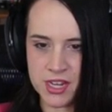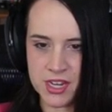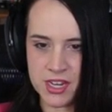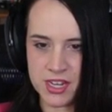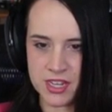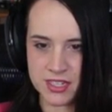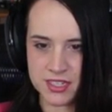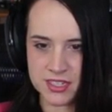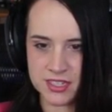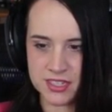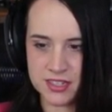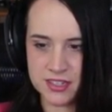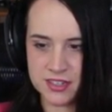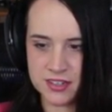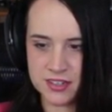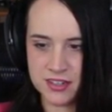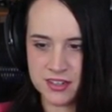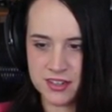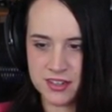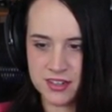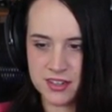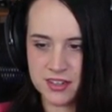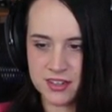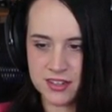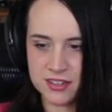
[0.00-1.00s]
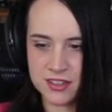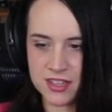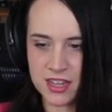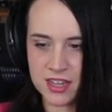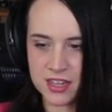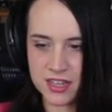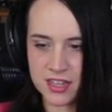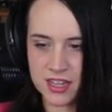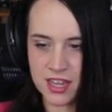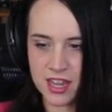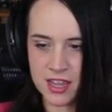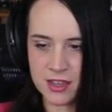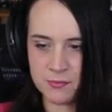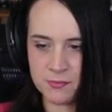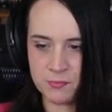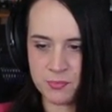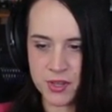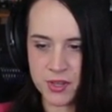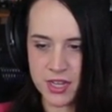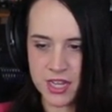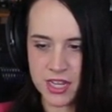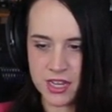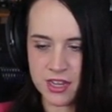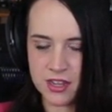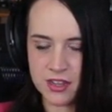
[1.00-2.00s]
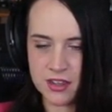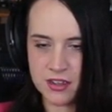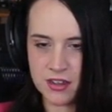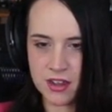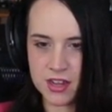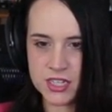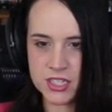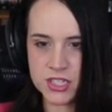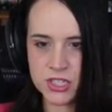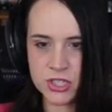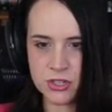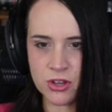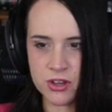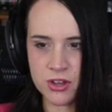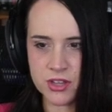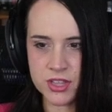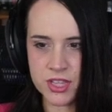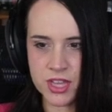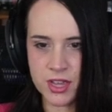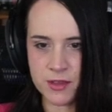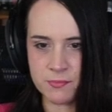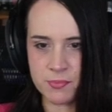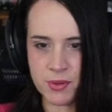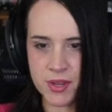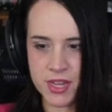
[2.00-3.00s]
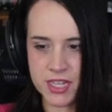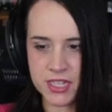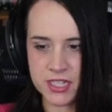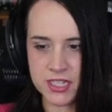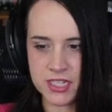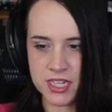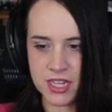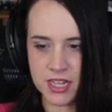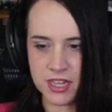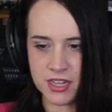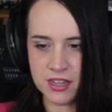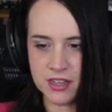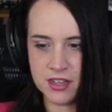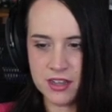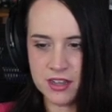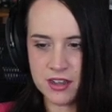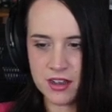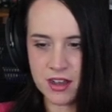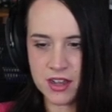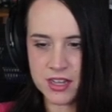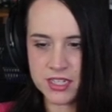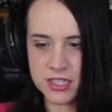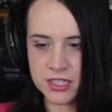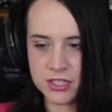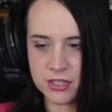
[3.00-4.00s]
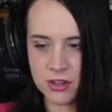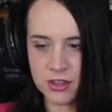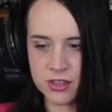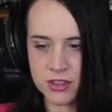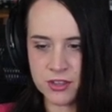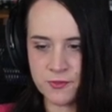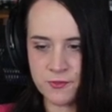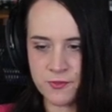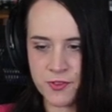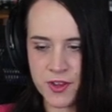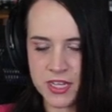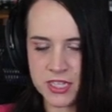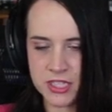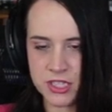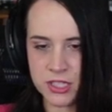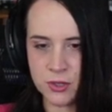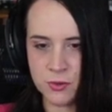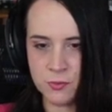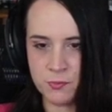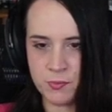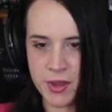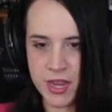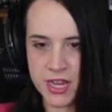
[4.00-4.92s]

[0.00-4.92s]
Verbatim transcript: minute. That can't be. I saw that painting. I saw the face you